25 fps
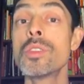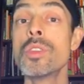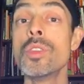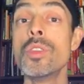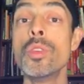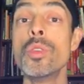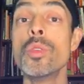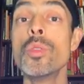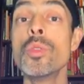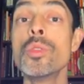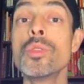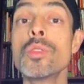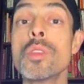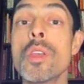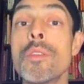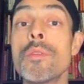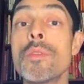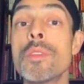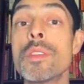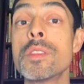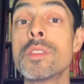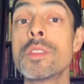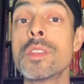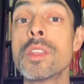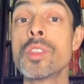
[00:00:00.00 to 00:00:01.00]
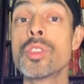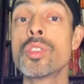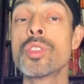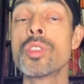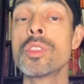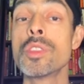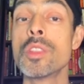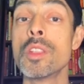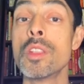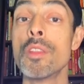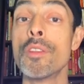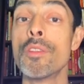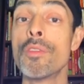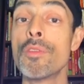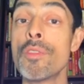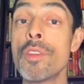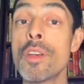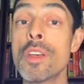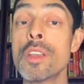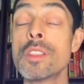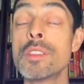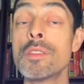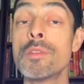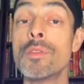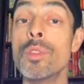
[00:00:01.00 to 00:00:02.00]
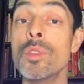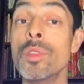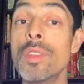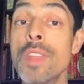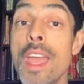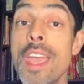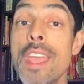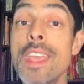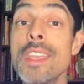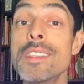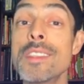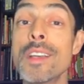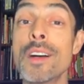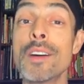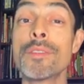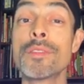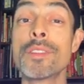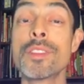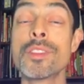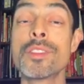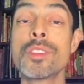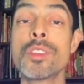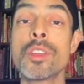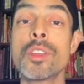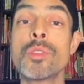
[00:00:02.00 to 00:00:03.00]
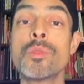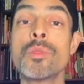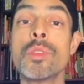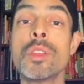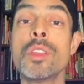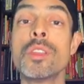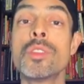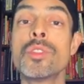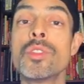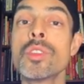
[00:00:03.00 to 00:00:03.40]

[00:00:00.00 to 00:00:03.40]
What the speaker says: to use over the stitches in the first few days after surgery,